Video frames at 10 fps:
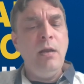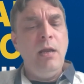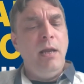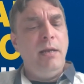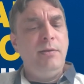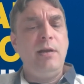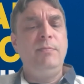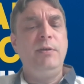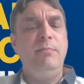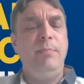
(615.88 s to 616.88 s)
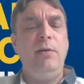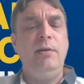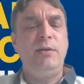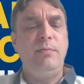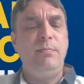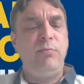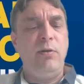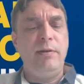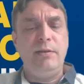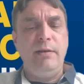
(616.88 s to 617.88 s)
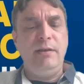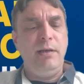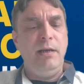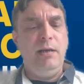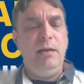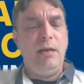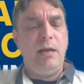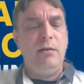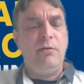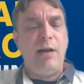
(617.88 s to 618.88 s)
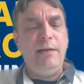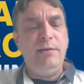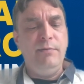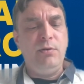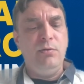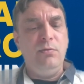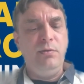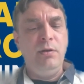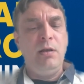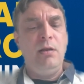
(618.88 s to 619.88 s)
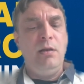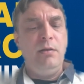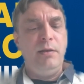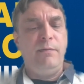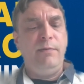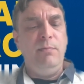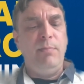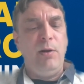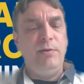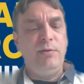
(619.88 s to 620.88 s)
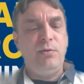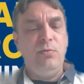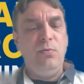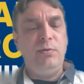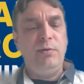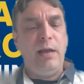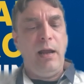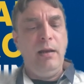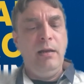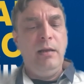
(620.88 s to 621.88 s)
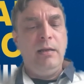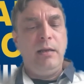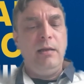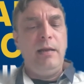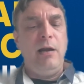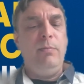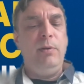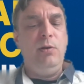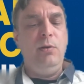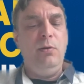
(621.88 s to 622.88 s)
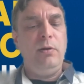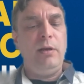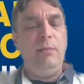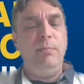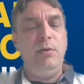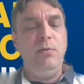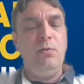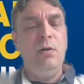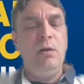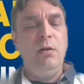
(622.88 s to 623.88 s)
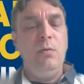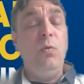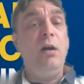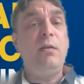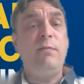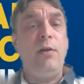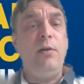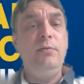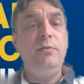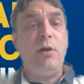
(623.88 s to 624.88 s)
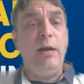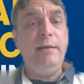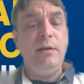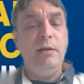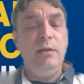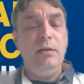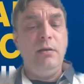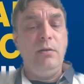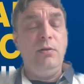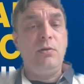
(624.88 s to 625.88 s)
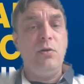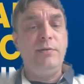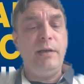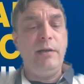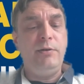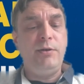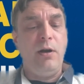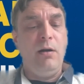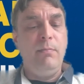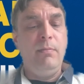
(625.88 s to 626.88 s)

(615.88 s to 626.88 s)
In terms of bonus productivity and creative tools, there's a few bonus tools that can help you keep your workflow tight and your content sharp.